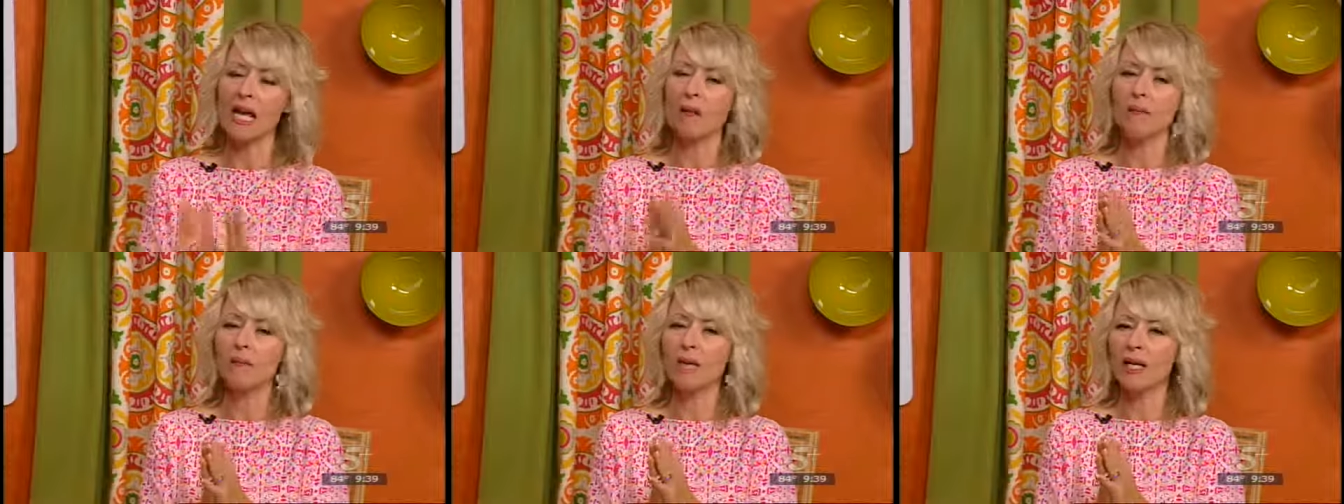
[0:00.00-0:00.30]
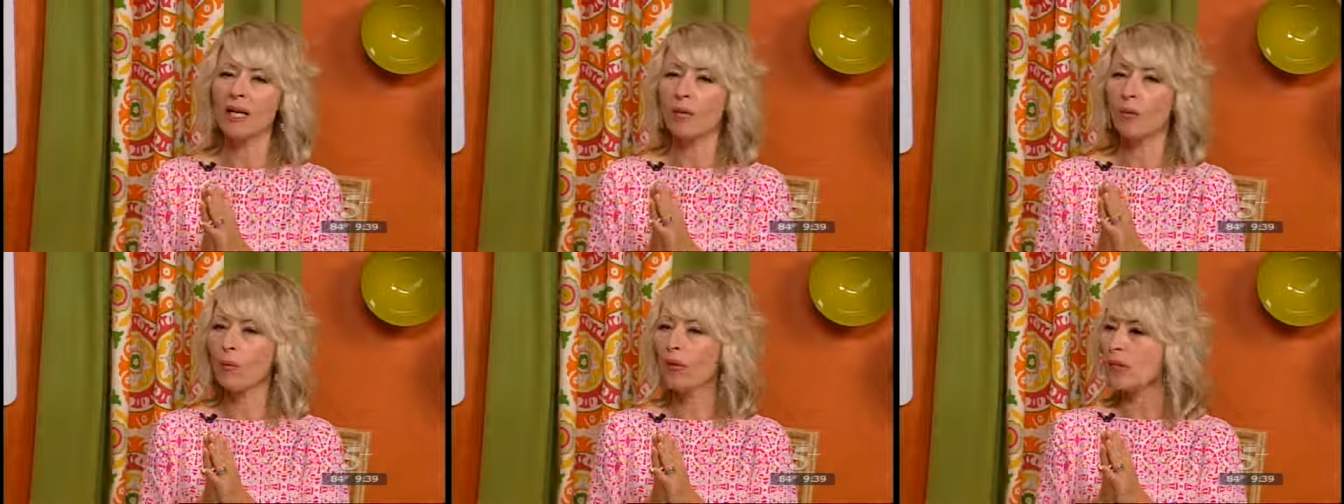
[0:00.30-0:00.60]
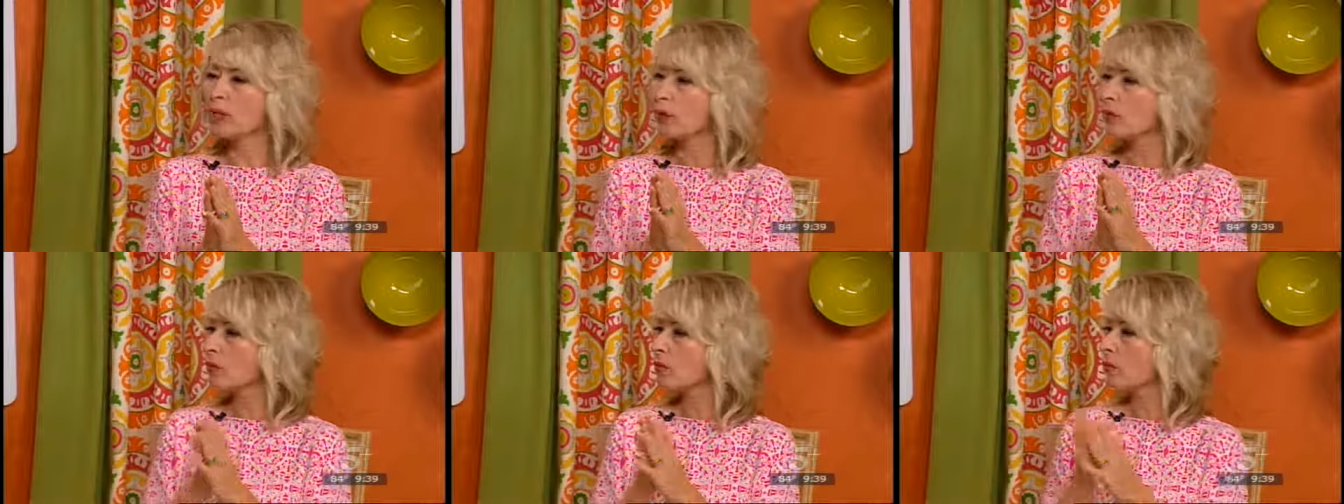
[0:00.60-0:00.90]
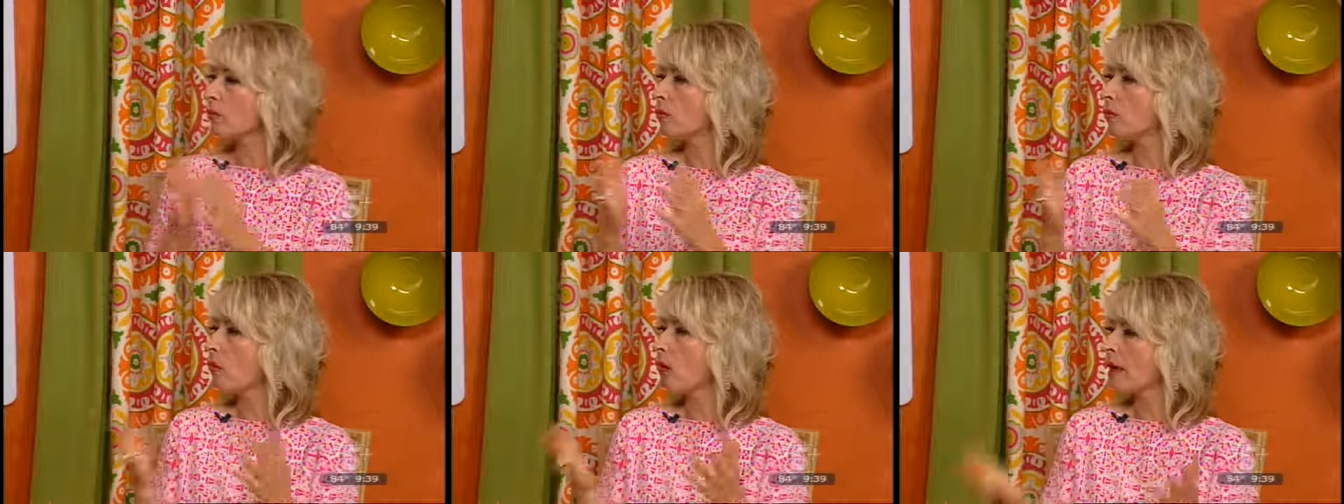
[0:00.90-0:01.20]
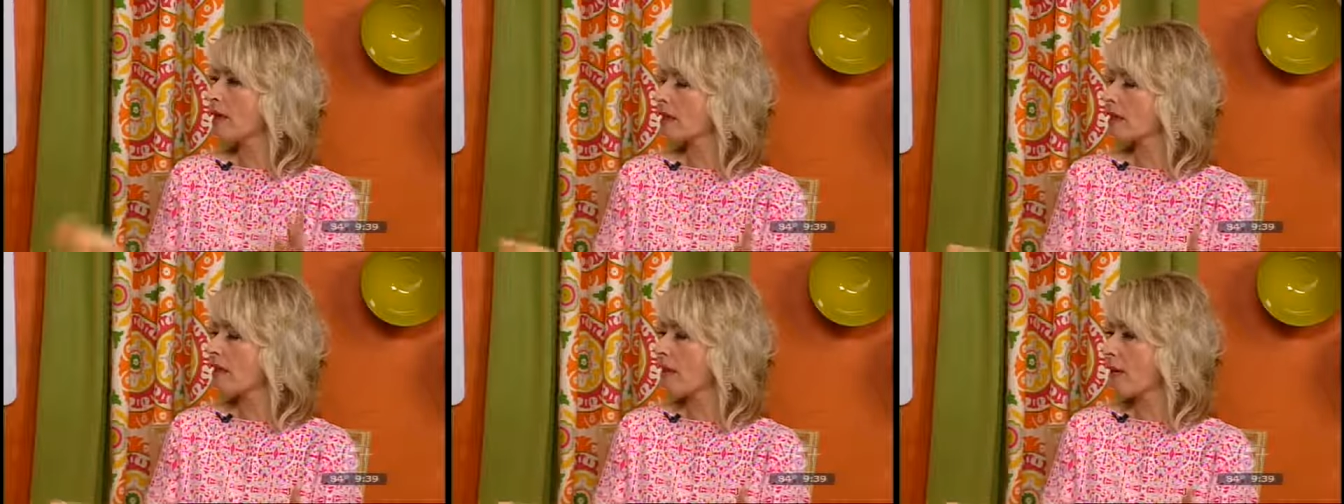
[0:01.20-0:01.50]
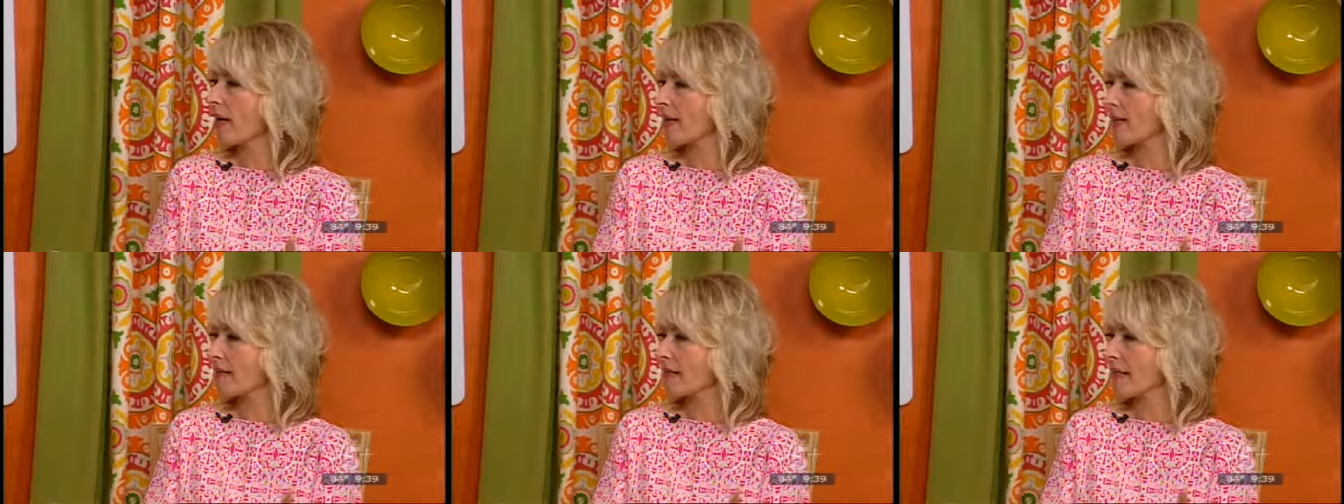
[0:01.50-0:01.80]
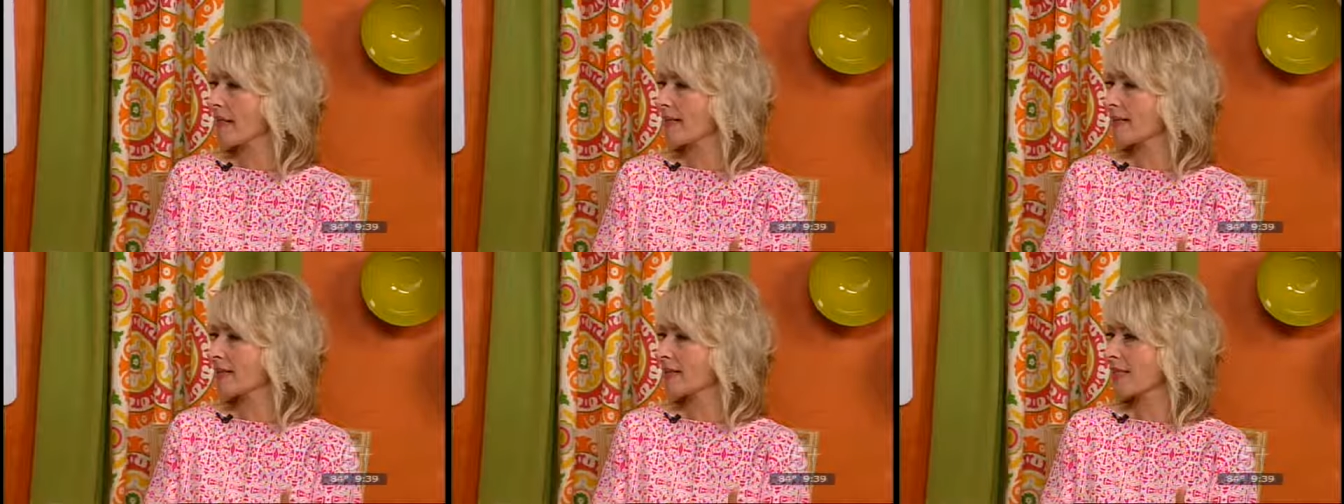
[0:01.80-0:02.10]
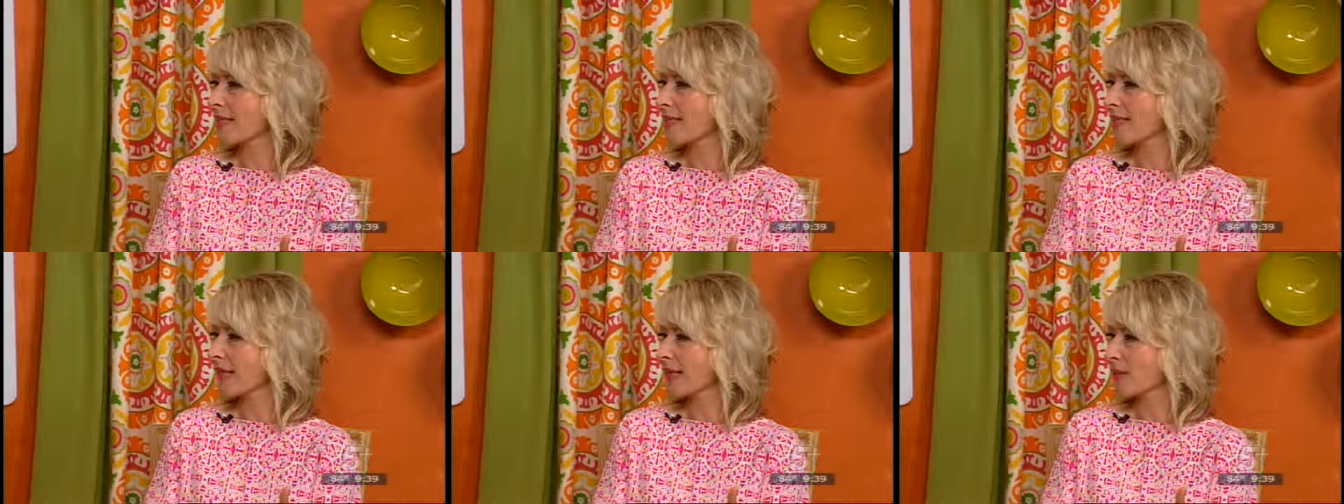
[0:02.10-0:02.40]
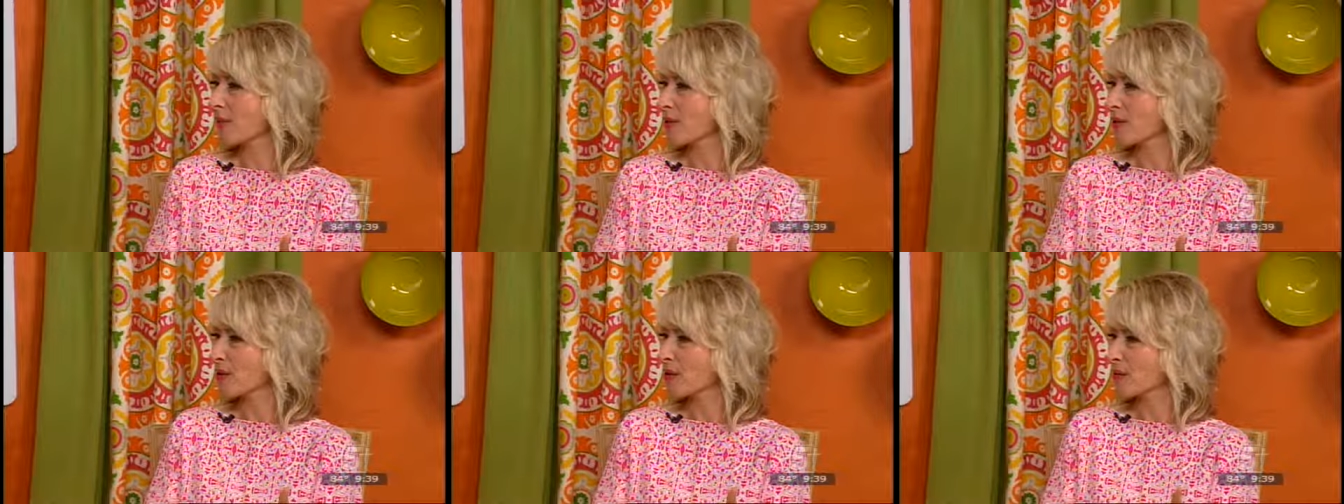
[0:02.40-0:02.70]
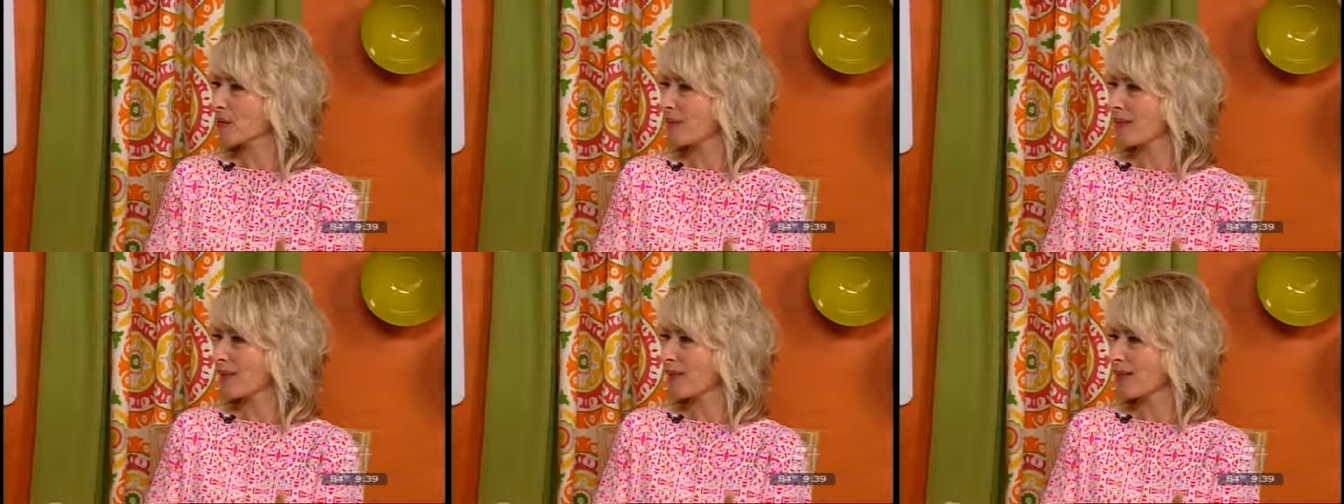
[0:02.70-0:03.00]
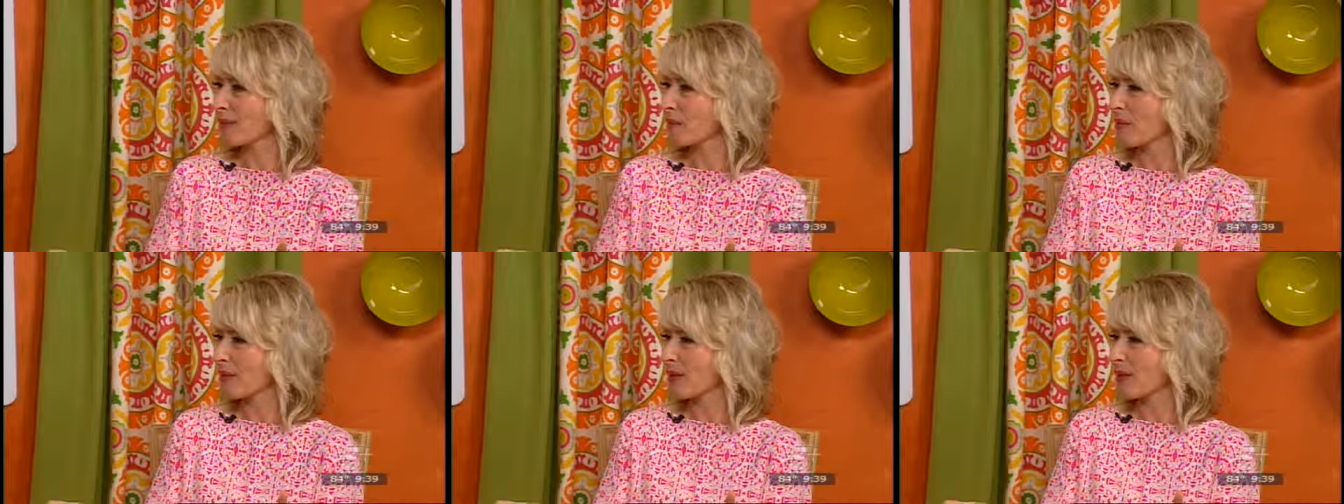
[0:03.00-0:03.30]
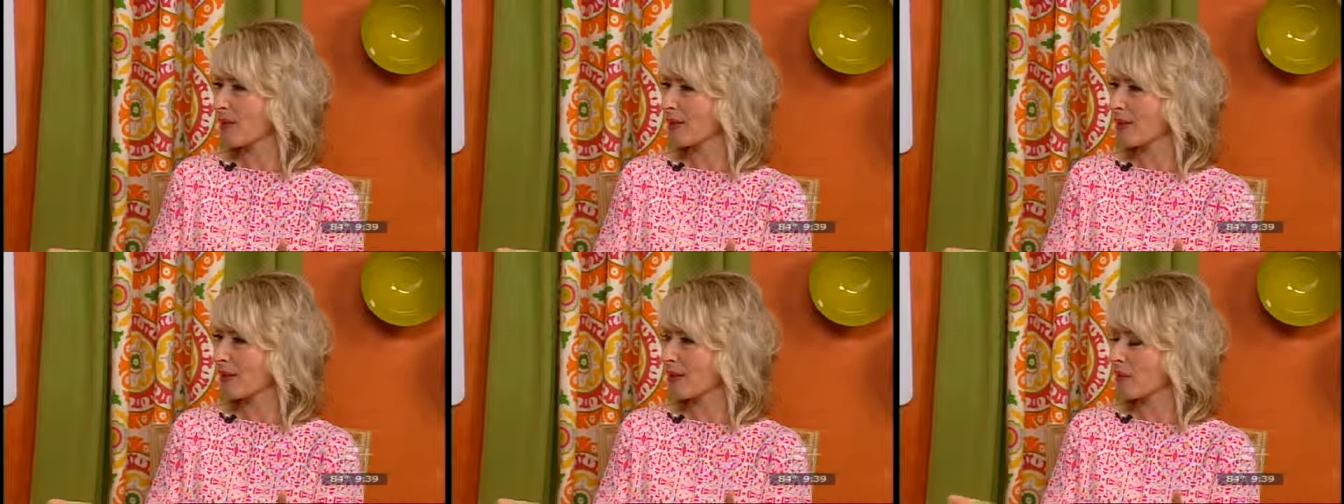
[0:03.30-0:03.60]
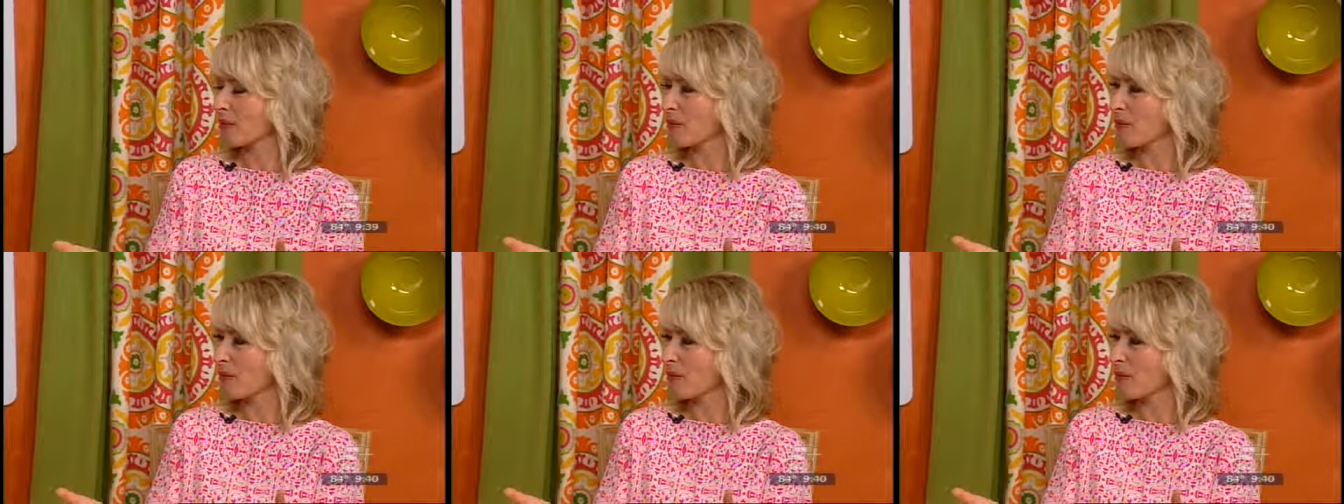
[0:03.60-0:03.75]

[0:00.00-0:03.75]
but when you want to go outside, it's kind of like what you were talking about earlier.